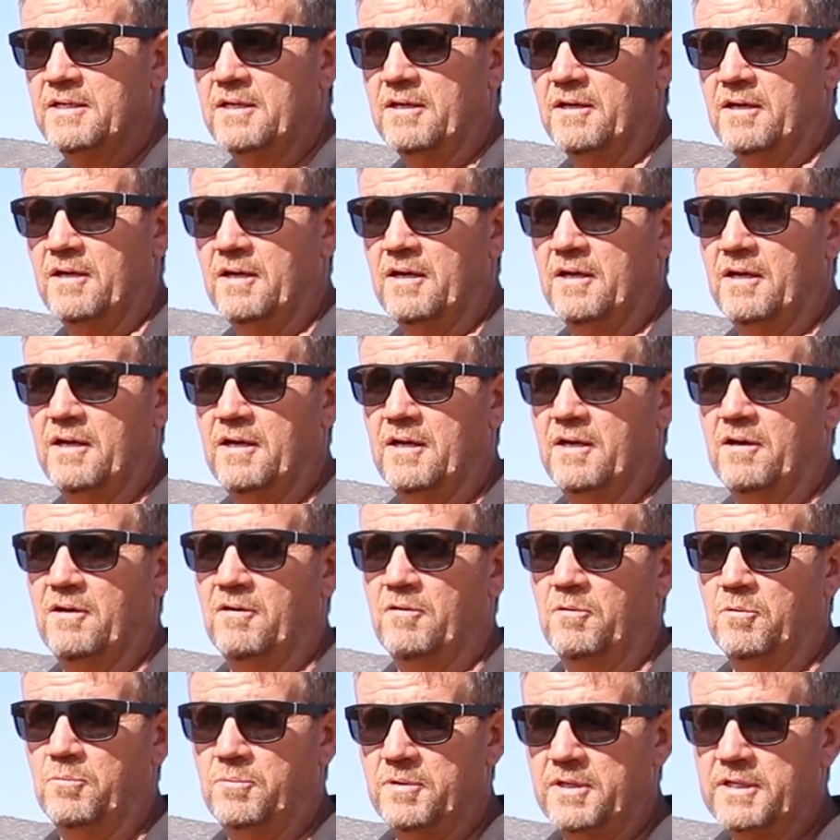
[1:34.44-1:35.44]

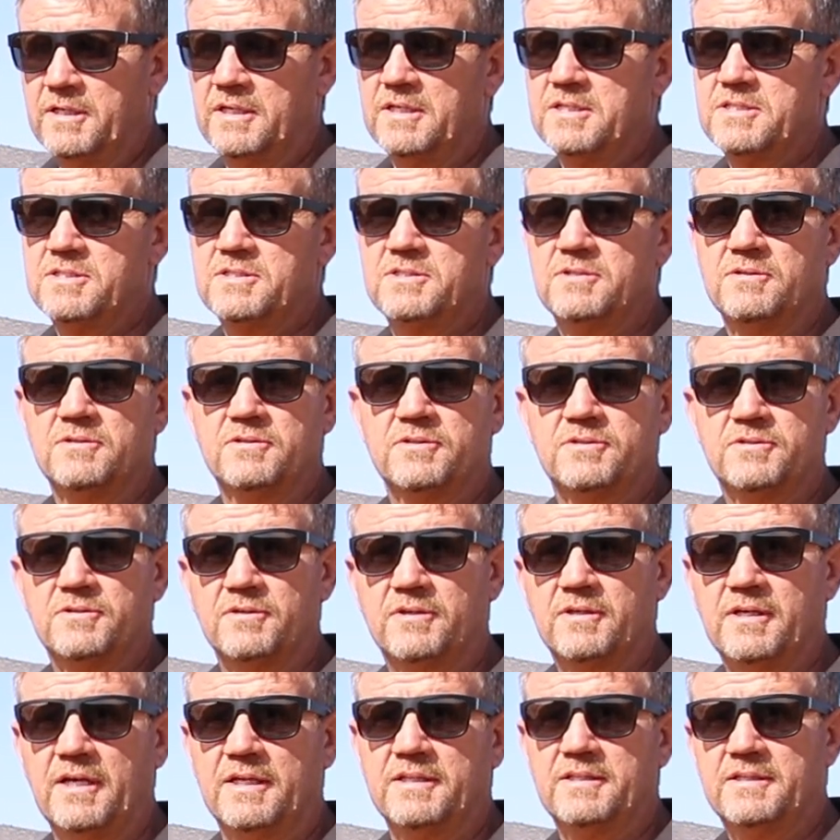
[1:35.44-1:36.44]
or workers to
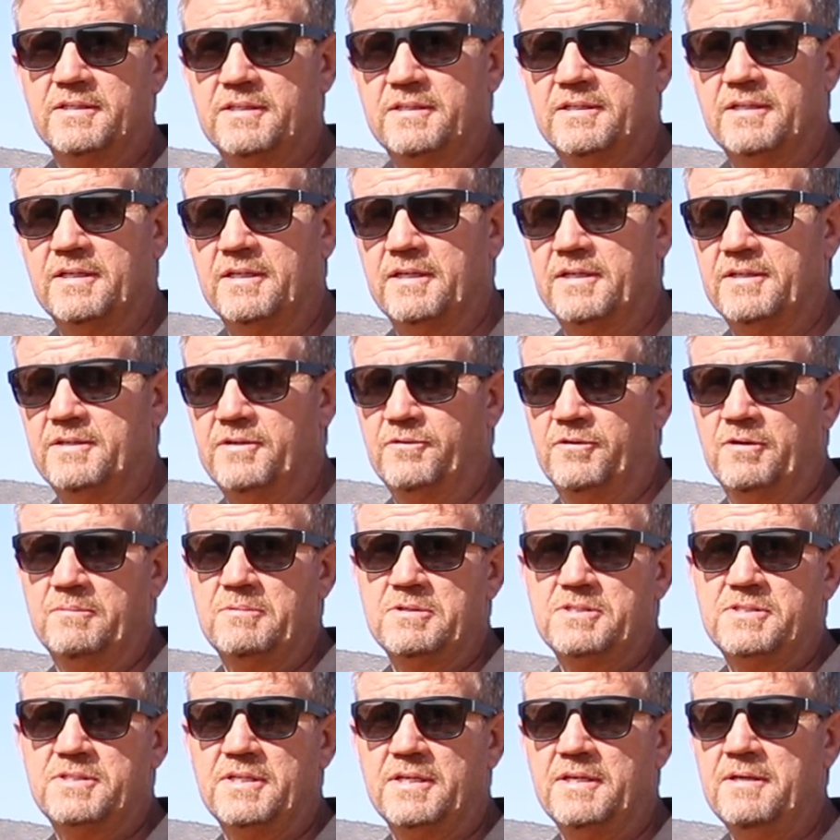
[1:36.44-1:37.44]
cut the
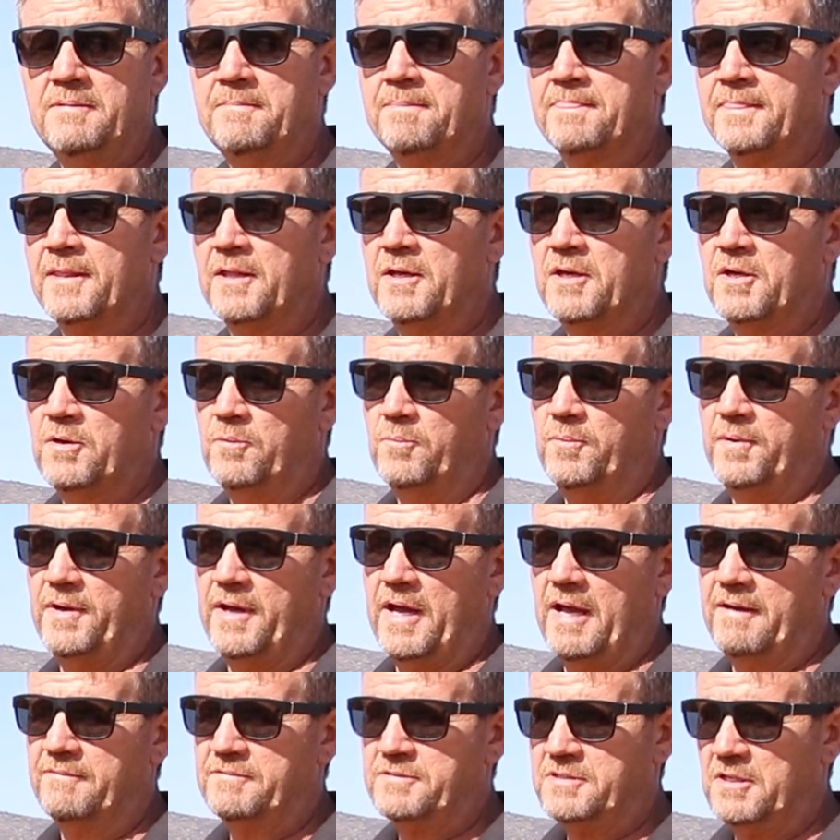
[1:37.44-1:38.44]
Rooibos tea. We
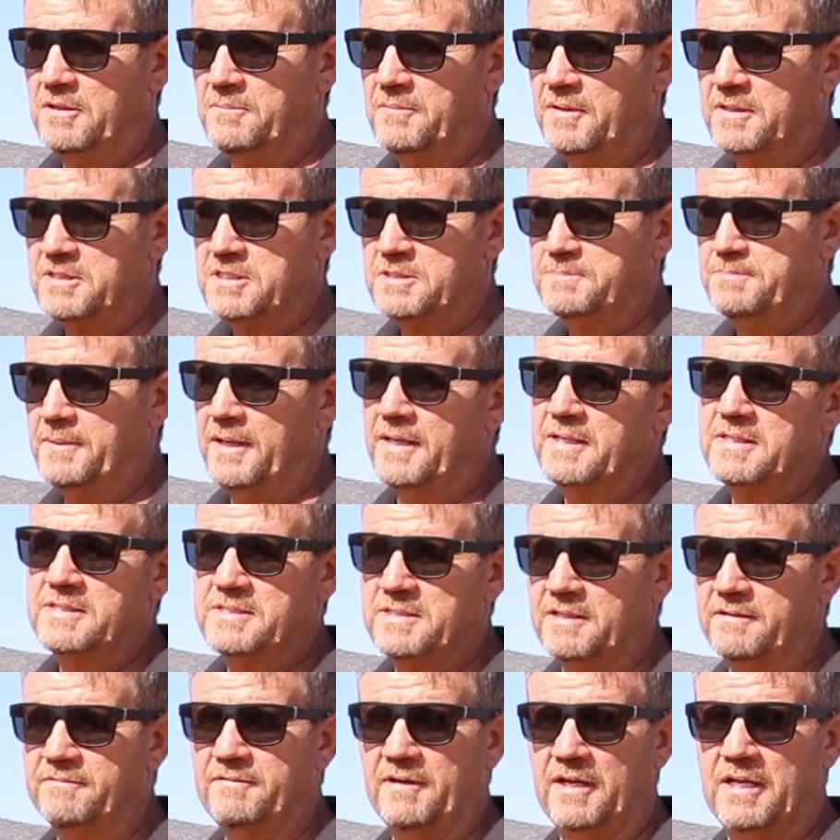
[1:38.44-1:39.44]
have so much
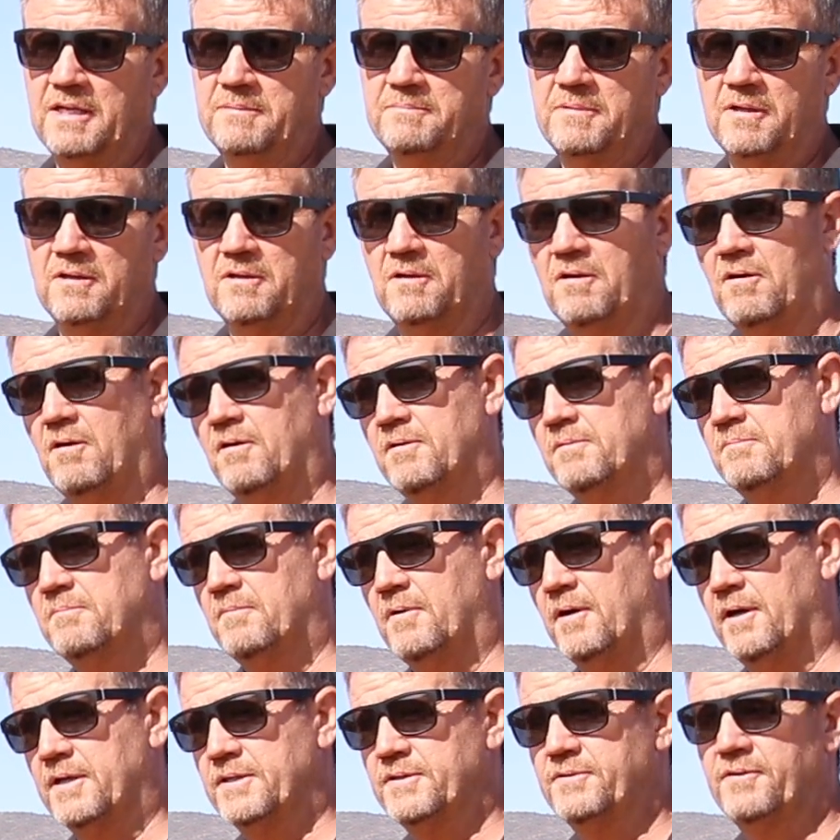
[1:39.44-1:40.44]
space available on
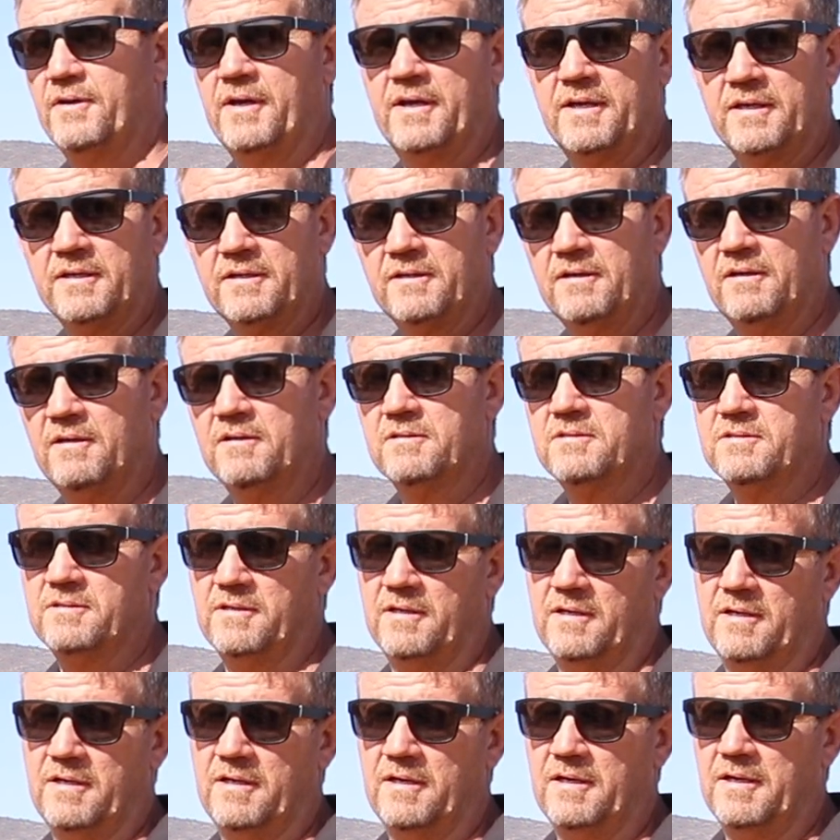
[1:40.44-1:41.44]
my drying yard,
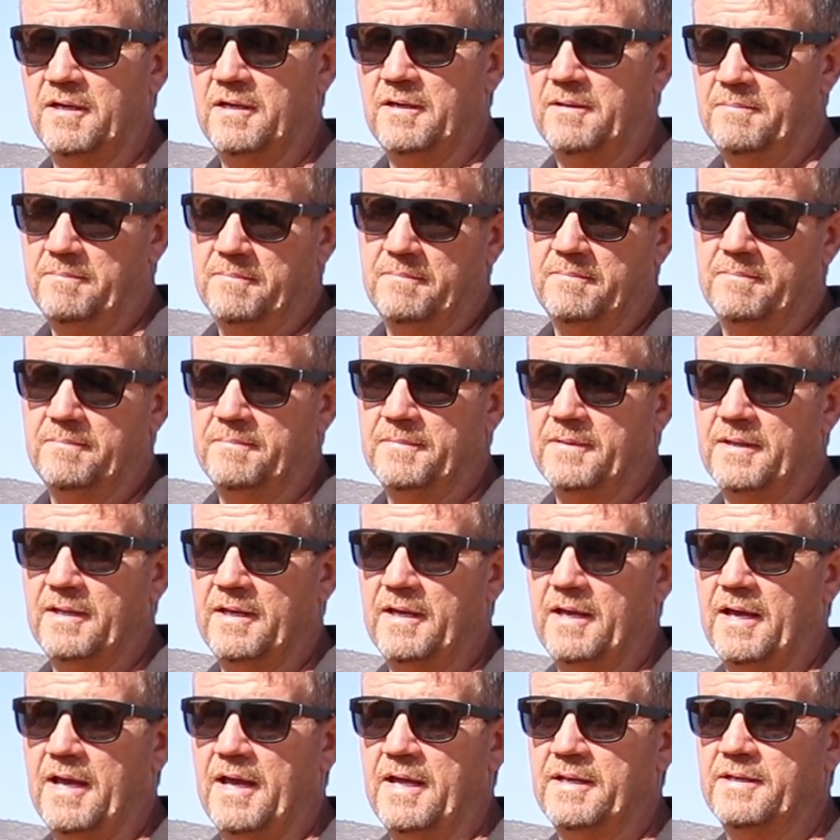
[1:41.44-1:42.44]

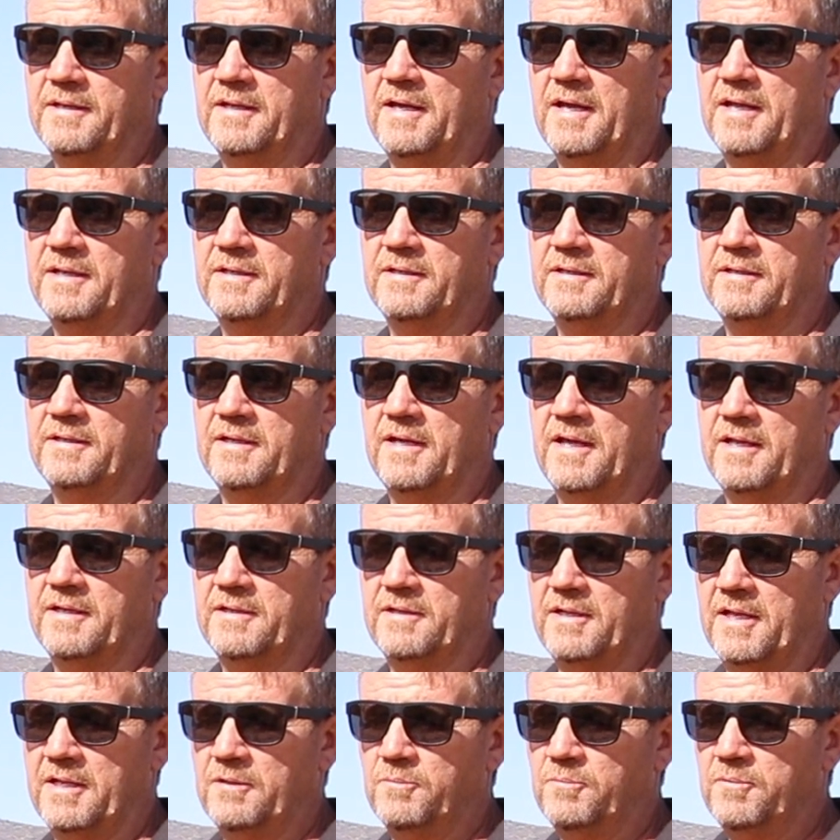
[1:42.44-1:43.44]
and
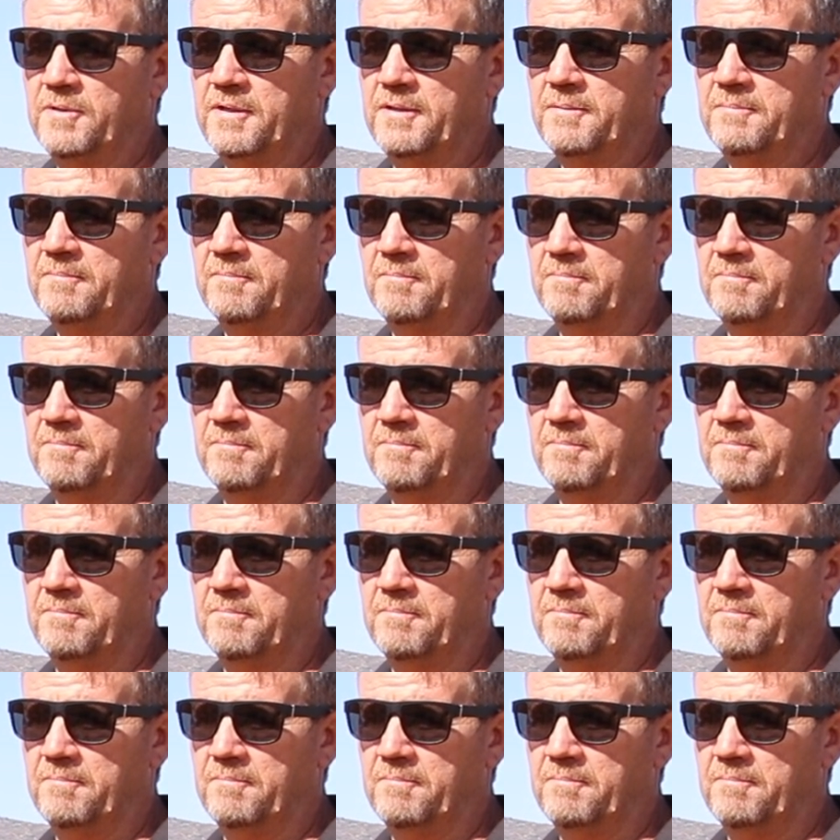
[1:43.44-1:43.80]
then we